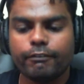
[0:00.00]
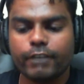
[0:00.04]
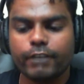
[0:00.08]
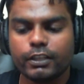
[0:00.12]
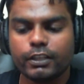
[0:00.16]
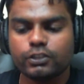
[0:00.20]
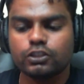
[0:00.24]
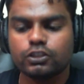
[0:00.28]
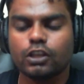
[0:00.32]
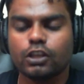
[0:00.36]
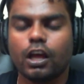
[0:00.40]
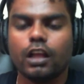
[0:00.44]

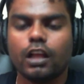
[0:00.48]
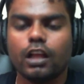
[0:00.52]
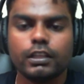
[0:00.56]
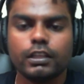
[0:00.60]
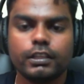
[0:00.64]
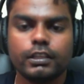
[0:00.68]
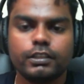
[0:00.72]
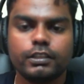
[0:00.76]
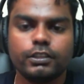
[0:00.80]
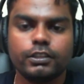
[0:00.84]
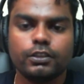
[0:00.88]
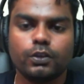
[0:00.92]

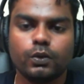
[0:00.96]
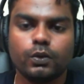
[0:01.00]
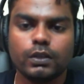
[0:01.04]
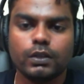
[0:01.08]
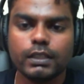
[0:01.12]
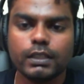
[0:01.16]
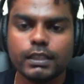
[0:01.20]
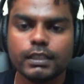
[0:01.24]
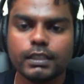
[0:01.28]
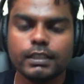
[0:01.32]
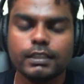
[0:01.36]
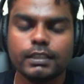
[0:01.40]
solid,
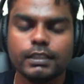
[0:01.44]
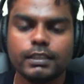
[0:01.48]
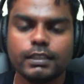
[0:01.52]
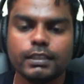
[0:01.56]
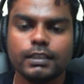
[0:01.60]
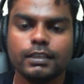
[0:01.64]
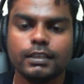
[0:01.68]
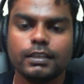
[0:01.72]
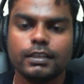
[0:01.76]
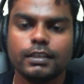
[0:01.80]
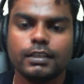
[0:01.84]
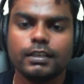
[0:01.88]
lead
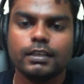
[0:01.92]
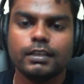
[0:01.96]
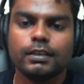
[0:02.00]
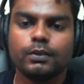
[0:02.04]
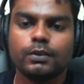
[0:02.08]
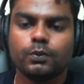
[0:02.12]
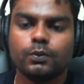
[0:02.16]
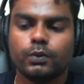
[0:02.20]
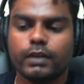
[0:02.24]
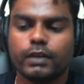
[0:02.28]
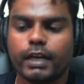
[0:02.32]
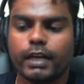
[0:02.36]

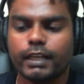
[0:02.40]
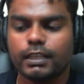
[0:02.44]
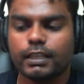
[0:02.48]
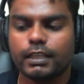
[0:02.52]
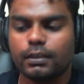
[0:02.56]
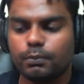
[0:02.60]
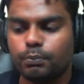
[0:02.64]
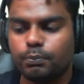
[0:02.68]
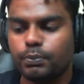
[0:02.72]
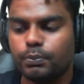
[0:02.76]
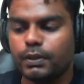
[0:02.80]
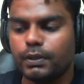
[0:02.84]
where I
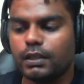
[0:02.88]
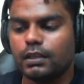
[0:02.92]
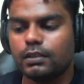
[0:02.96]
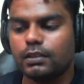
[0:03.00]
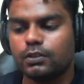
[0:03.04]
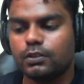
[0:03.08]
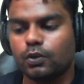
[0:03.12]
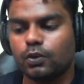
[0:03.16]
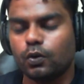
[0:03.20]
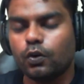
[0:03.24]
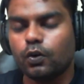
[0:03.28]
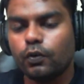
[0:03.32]
can build
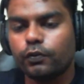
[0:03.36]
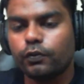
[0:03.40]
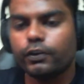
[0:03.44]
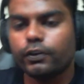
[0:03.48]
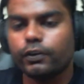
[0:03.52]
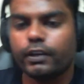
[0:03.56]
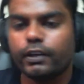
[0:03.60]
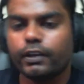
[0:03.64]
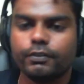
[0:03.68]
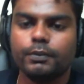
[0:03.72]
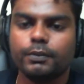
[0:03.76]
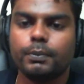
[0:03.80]
over
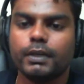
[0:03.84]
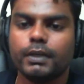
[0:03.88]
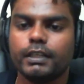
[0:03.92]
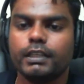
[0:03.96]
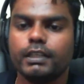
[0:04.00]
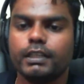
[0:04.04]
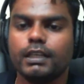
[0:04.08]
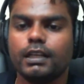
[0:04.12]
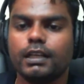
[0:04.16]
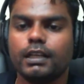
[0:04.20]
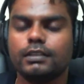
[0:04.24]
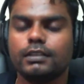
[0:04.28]
everybody
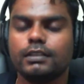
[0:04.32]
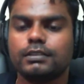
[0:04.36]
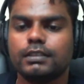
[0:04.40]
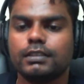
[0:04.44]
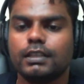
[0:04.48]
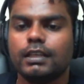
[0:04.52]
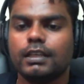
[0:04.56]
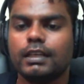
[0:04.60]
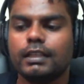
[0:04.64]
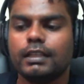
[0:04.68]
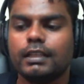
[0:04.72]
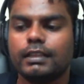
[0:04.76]
else
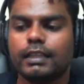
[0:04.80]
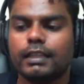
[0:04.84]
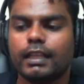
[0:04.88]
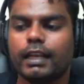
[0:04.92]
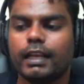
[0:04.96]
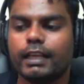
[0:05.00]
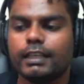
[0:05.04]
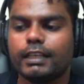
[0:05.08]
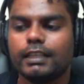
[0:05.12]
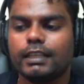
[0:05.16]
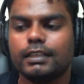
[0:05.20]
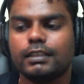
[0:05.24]
that I
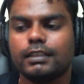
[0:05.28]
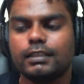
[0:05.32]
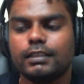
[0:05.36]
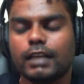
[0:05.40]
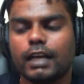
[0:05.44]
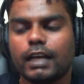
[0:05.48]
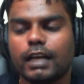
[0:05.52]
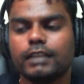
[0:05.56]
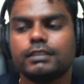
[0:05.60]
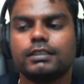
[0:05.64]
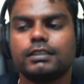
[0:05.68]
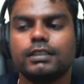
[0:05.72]
can
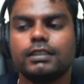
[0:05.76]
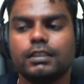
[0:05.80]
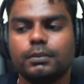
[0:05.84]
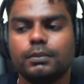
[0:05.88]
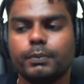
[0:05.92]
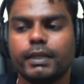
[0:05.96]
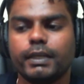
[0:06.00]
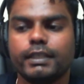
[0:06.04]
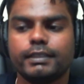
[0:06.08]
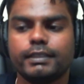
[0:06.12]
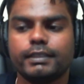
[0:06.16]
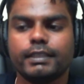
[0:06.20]
constantly
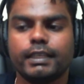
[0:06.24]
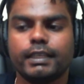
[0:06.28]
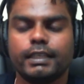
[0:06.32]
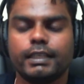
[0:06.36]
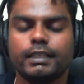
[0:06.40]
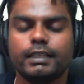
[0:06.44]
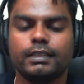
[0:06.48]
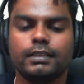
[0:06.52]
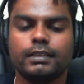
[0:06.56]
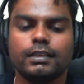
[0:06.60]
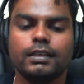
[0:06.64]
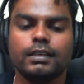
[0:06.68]

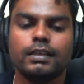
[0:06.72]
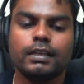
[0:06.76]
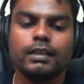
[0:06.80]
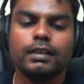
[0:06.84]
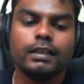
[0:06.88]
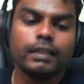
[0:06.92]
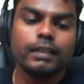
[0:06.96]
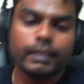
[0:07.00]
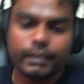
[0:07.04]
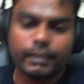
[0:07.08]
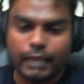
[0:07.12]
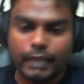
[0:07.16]
maintain.
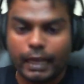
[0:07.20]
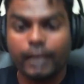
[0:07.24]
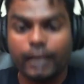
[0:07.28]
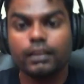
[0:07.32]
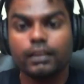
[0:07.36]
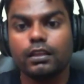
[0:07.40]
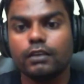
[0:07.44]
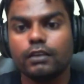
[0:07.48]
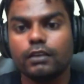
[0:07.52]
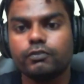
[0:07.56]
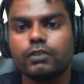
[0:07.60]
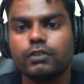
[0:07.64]
Like I
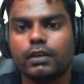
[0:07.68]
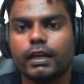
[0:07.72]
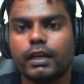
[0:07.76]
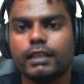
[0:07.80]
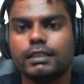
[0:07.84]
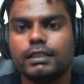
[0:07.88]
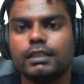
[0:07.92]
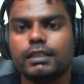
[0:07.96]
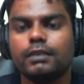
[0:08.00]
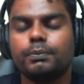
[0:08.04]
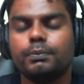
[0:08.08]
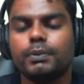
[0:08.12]
love the
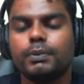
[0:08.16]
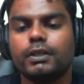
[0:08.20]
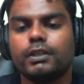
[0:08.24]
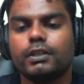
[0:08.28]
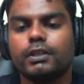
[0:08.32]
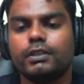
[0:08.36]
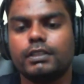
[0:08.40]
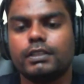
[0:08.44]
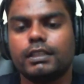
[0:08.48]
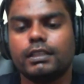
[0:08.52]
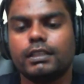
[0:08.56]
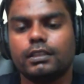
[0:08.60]
idea of Peter
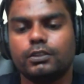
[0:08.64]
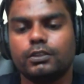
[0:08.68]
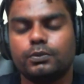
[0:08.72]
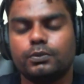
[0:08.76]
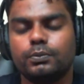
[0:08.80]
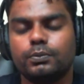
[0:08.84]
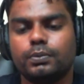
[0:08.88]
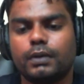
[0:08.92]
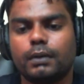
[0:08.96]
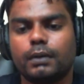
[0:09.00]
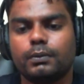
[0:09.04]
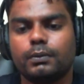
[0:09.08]
Thiel.
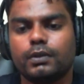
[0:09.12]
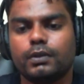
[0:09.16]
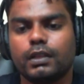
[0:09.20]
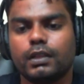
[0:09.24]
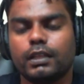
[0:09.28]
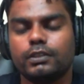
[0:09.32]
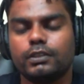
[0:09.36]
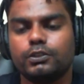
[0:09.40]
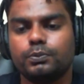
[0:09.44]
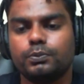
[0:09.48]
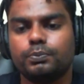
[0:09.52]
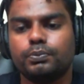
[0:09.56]
I'm
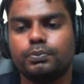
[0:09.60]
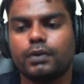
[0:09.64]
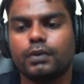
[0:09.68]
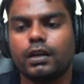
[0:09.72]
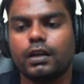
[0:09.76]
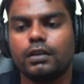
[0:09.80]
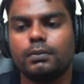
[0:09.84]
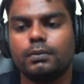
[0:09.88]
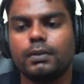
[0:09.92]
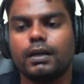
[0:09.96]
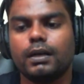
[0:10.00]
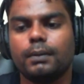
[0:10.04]
glad you brought
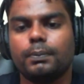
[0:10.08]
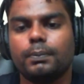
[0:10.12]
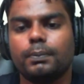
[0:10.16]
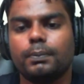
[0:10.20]
him up